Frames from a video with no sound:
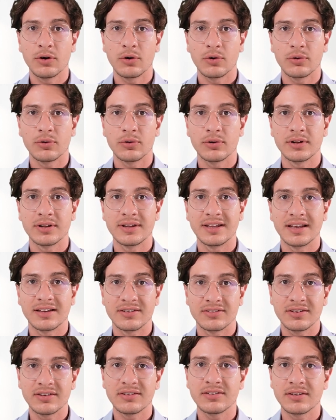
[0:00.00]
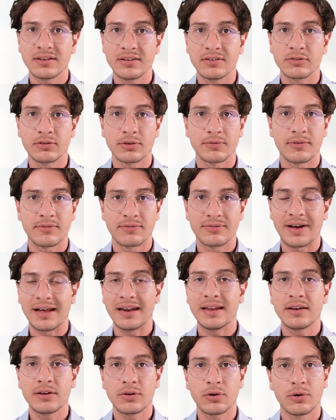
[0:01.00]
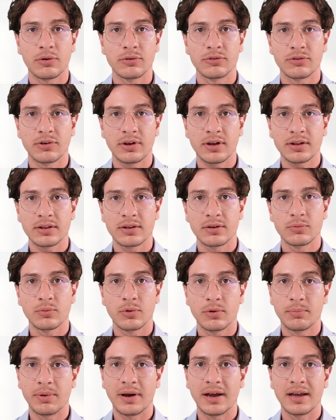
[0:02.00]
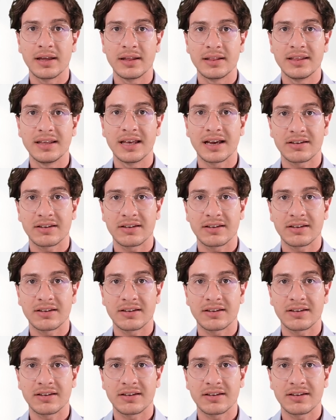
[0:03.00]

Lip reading: on the existence of a valid contract whereby the